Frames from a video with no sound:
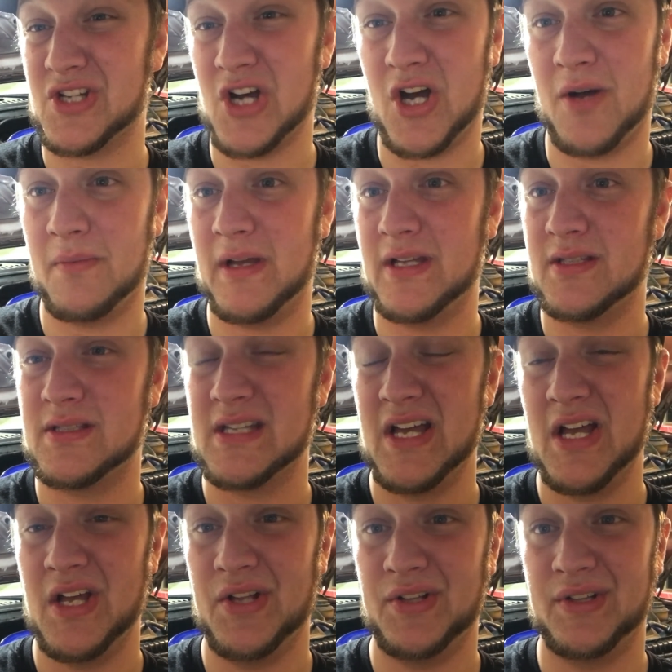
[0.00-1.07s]
comments,
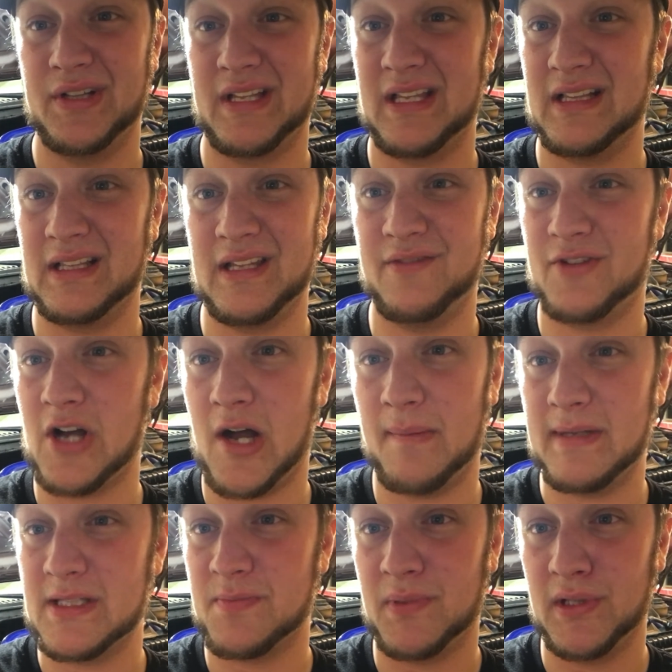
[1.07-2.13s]
leave
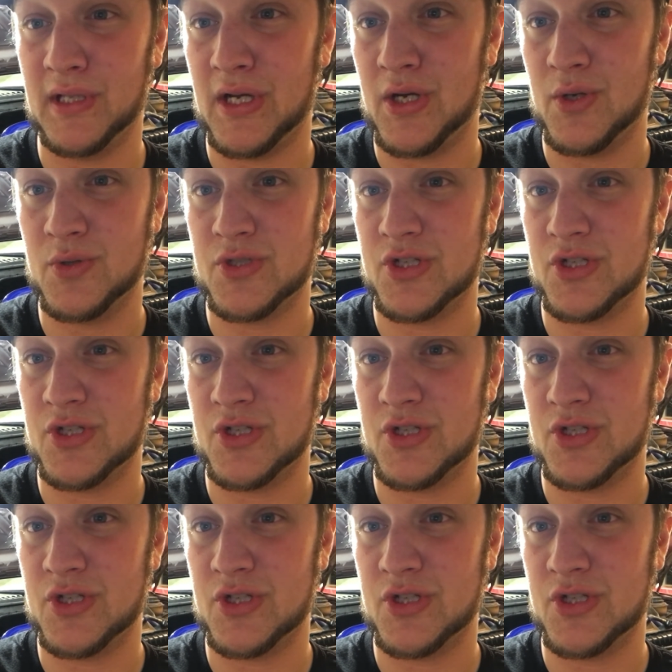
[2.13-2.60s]
comments below.